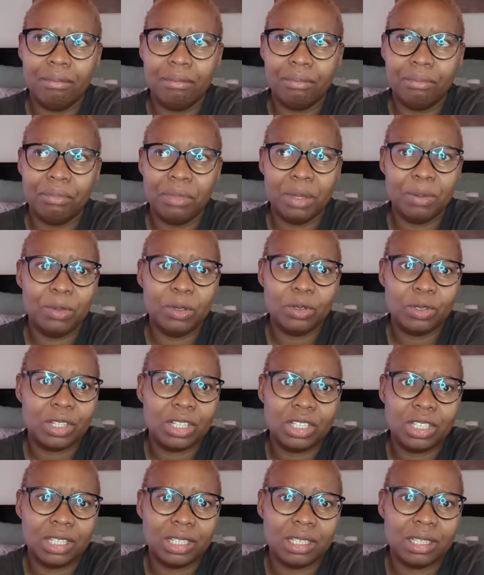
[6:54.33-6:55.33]
Maybe you
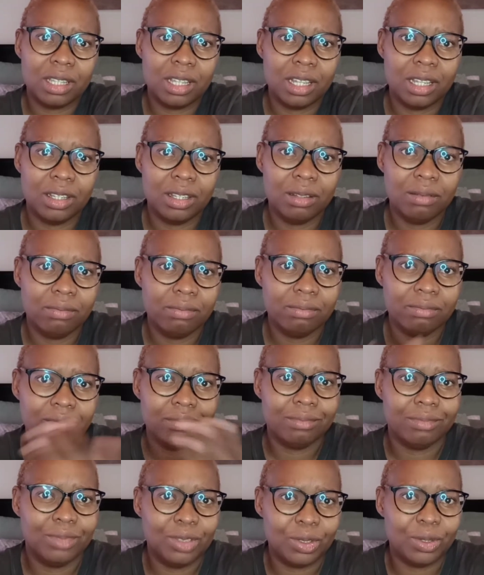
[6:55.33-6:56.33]
suggest they
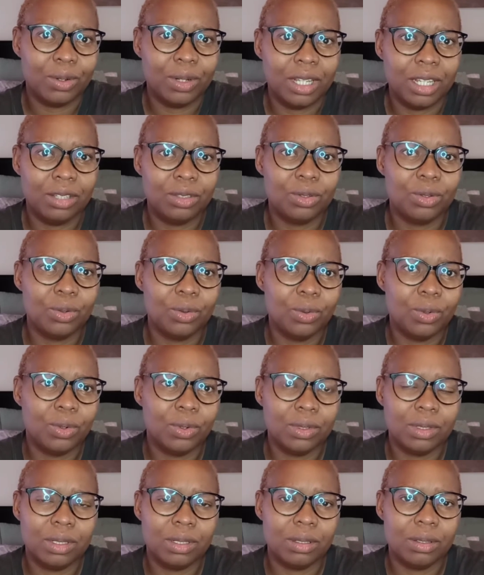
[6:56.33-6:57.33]
donate
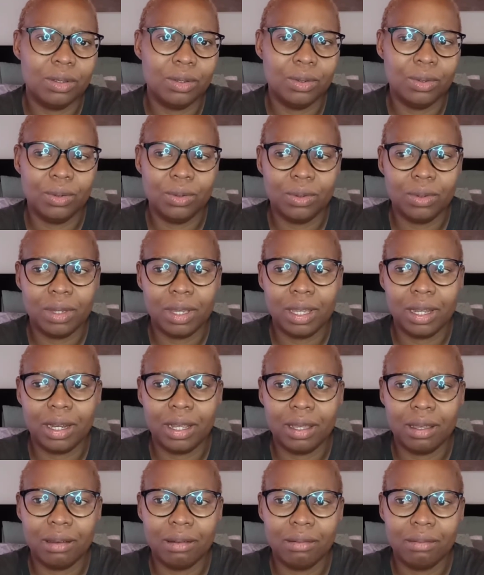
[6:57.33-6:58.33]
towards you
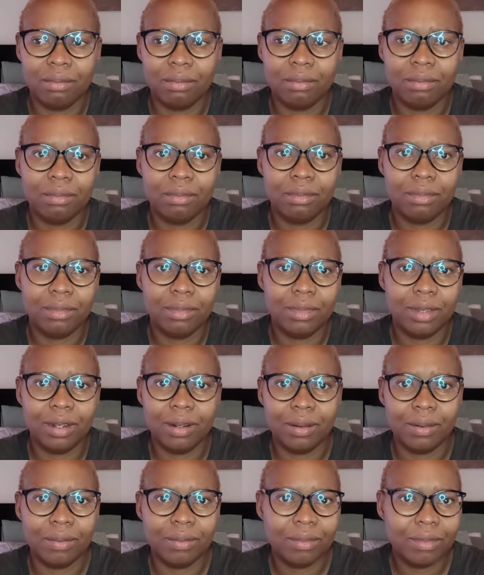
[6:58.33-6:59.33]
getting,
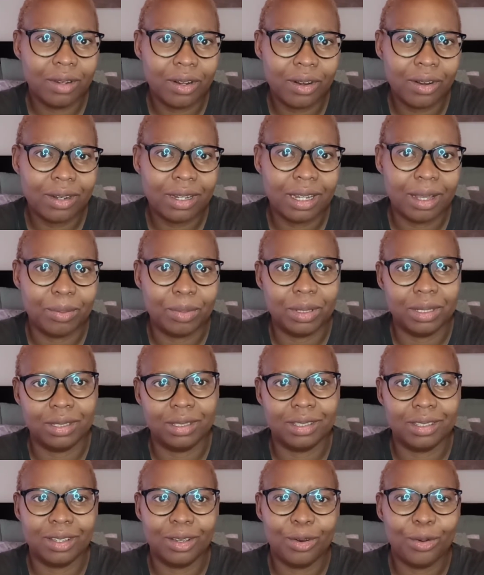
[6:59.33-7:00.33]
cloth
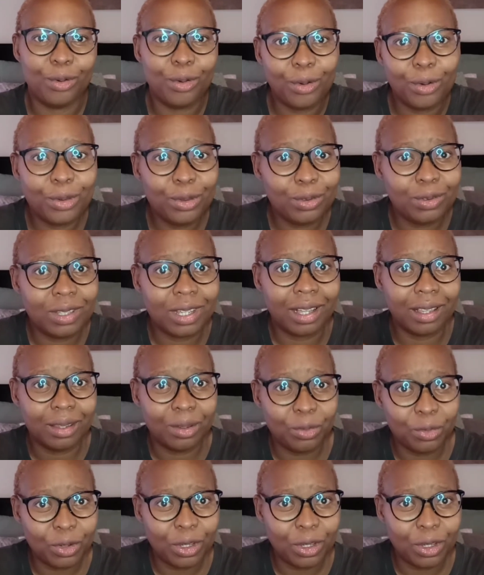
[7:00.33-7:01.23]
nappies, or you tell them where